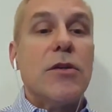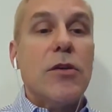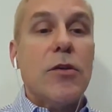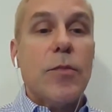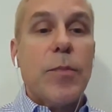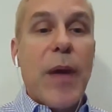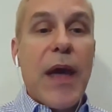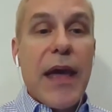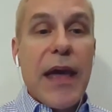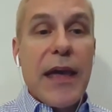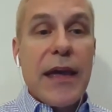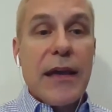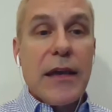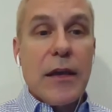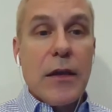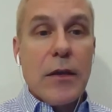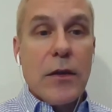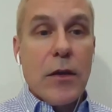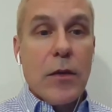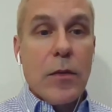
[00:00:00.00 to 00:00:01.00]
do you
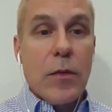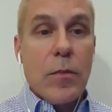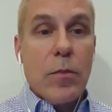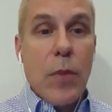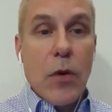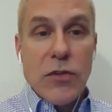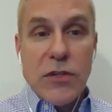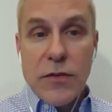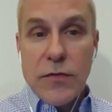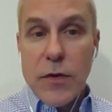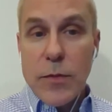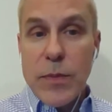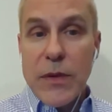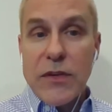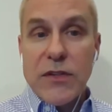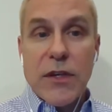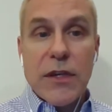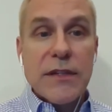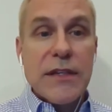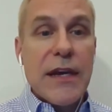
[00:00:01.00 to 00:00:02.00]
pay most of your
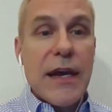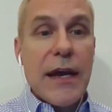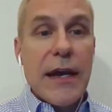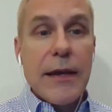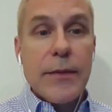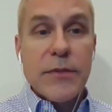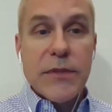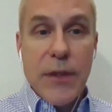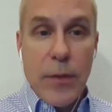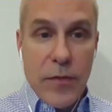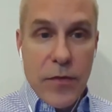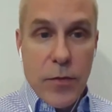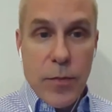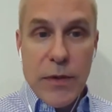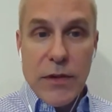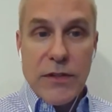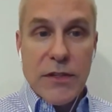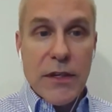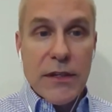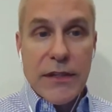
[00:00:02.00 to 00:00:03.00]
bills on time, some of your
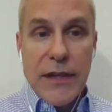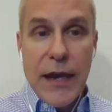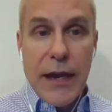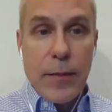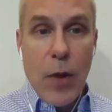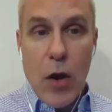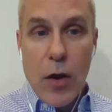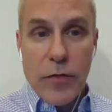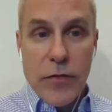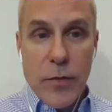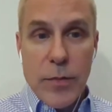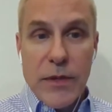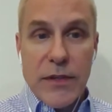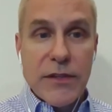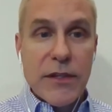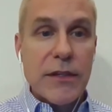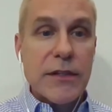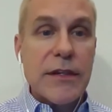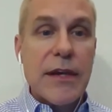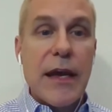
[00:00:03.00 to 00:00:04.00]
bills on time, all of your
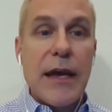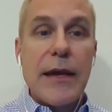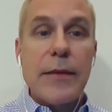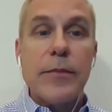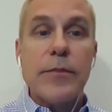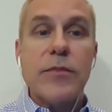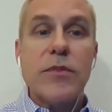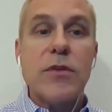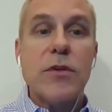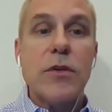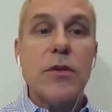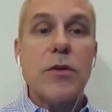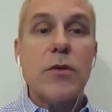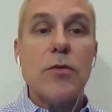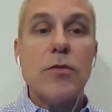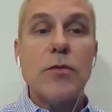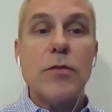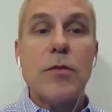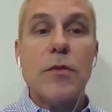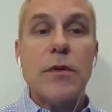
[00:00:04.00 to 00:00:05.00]
bills on time? Do
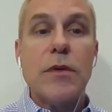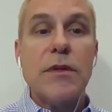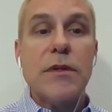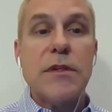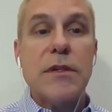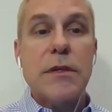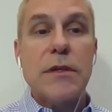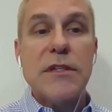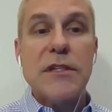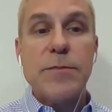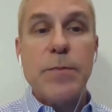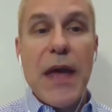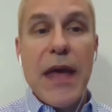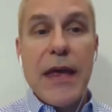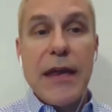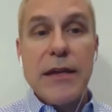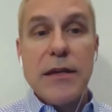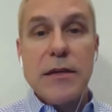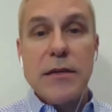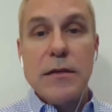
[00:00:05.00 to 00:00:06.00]
you
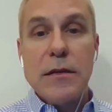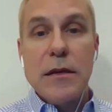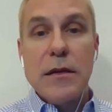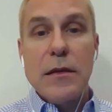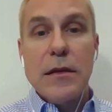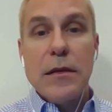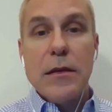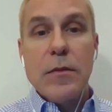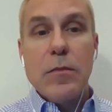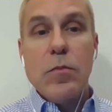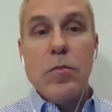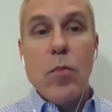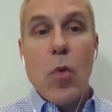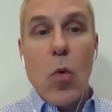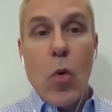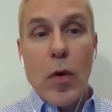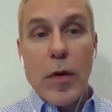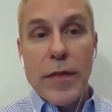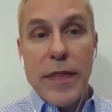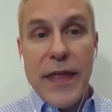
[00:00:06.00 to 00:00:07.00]
spend
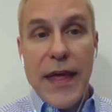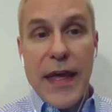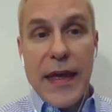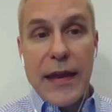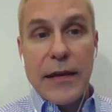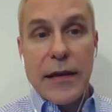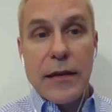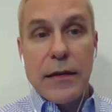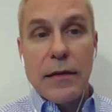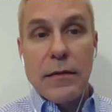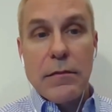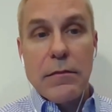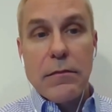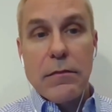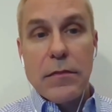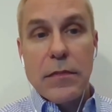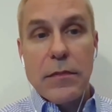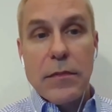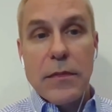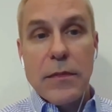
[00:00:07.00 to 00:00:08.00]
more than
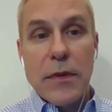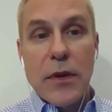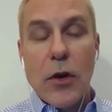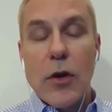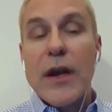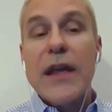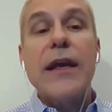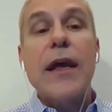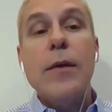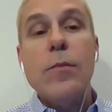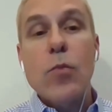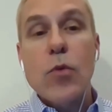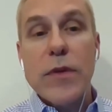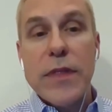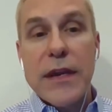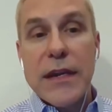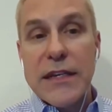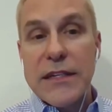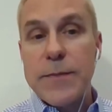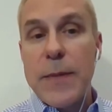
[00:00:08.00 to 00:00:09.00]
your income more
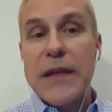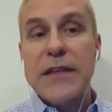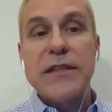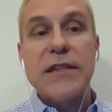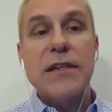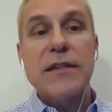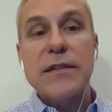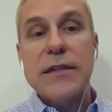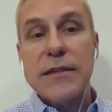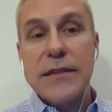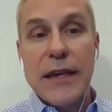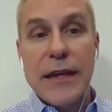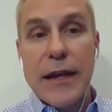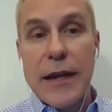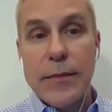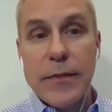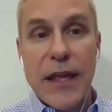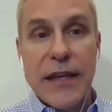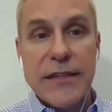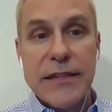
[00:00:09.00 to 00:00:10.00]
than expenses? Is
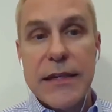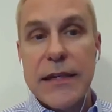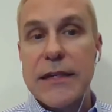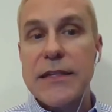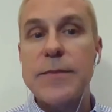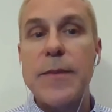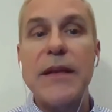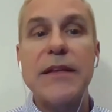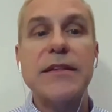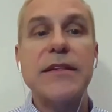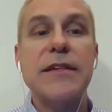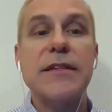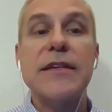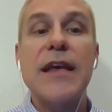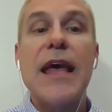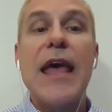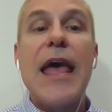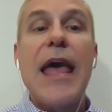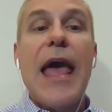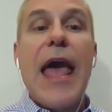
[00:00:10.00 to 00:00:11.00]
income less than expenses?
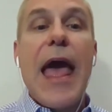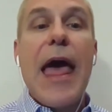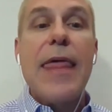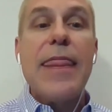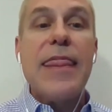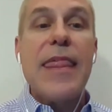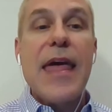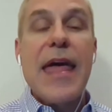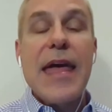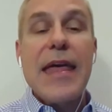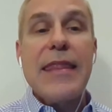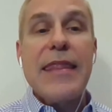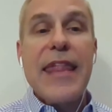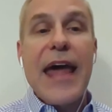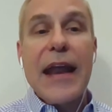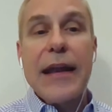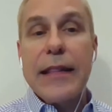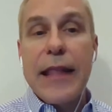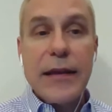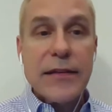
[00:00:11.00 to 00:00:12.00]
And then
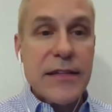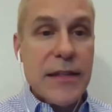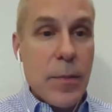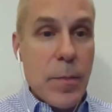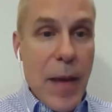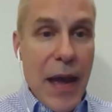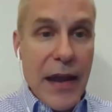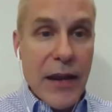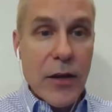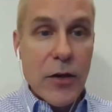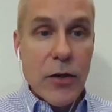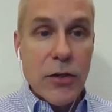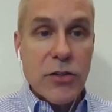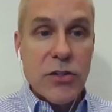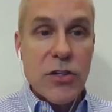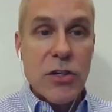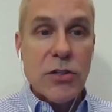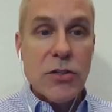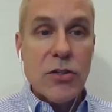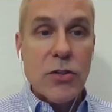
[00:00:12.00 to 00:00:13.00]
that allows the
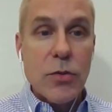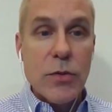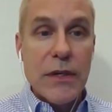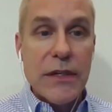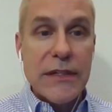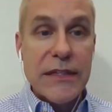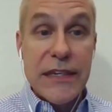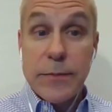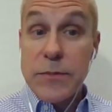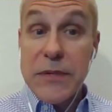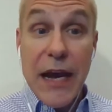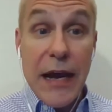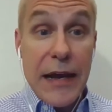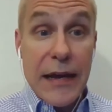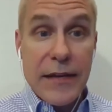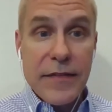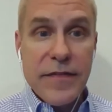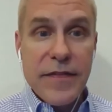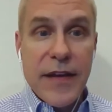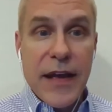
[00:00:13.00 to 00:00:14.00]
banker to do a deep
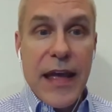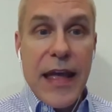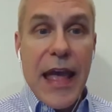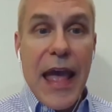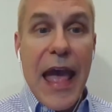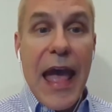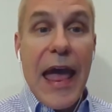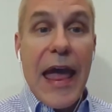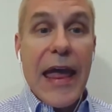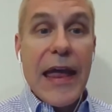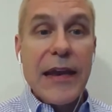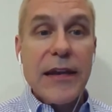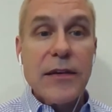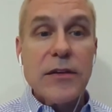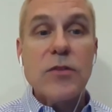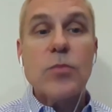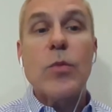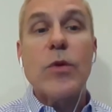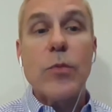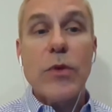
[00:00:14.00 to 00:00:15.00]
dive.
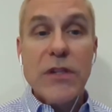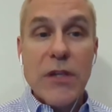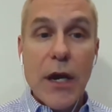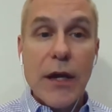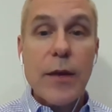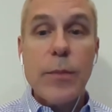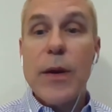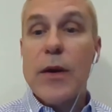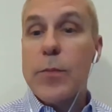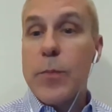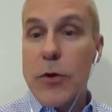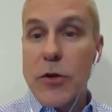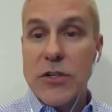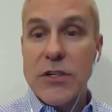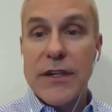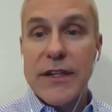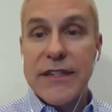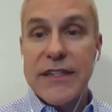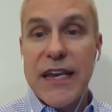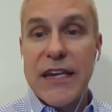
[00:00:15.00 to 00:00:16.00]
And when we talk about
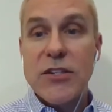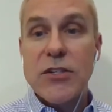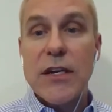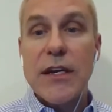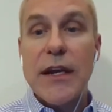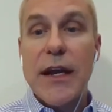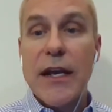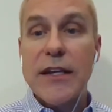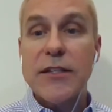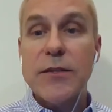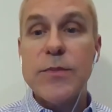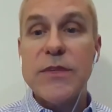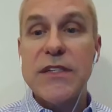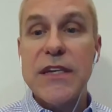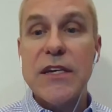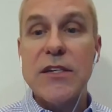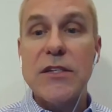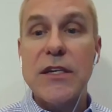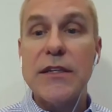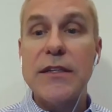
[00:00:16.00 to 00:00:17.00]
personalization and
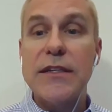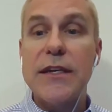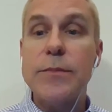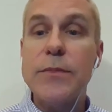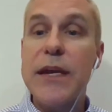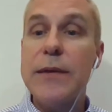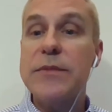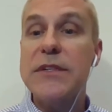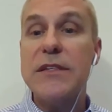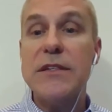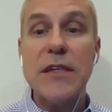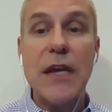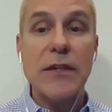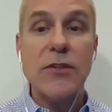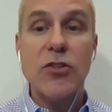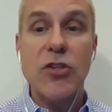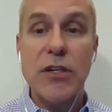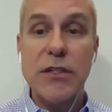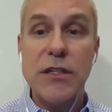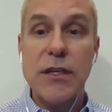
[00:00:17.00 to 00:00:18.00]
customization, sometimes it's
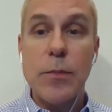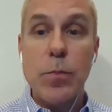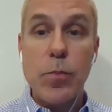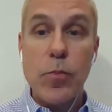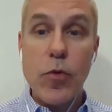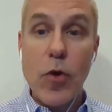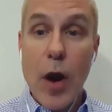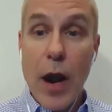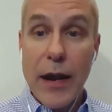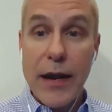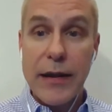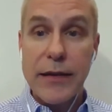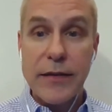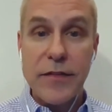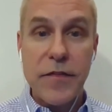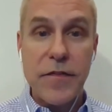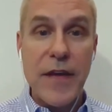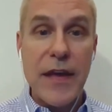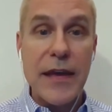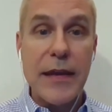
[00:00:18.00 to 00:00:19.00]
not just a
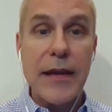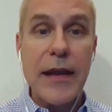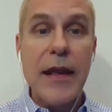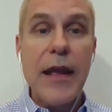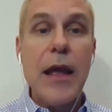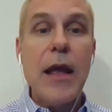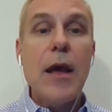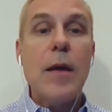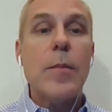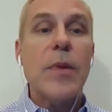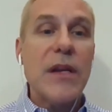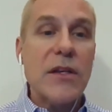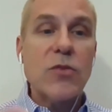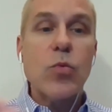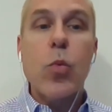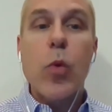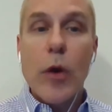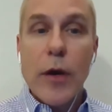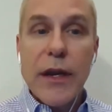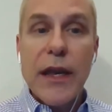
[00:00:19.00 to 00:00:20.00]
product fit, but
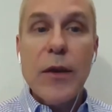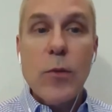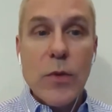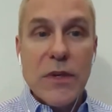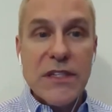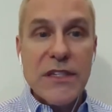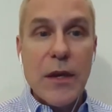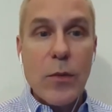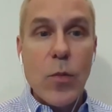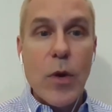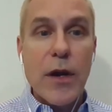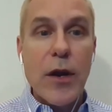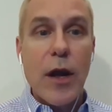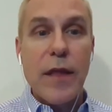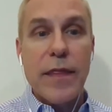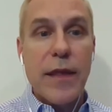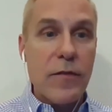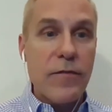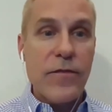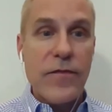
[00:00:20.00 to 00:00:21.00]
it's working with someone
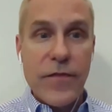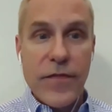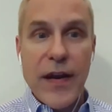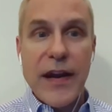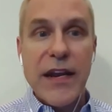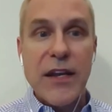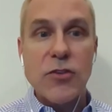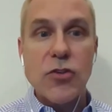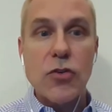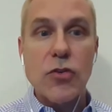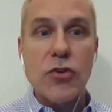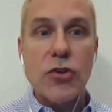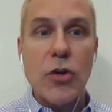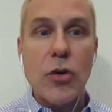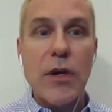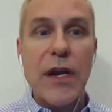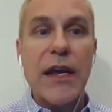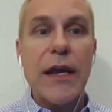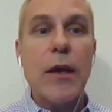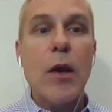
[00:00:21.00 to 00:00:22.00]
on their financial
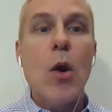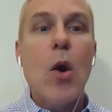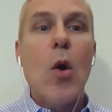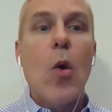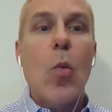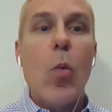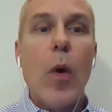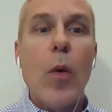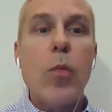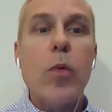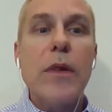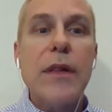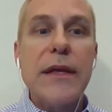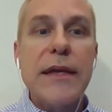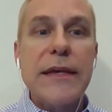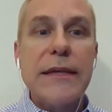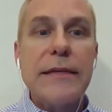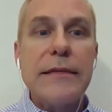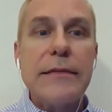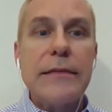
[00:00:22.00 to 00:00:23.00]
journey. What will
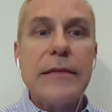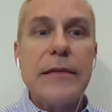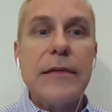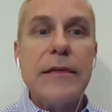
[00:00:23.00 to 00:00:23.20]
it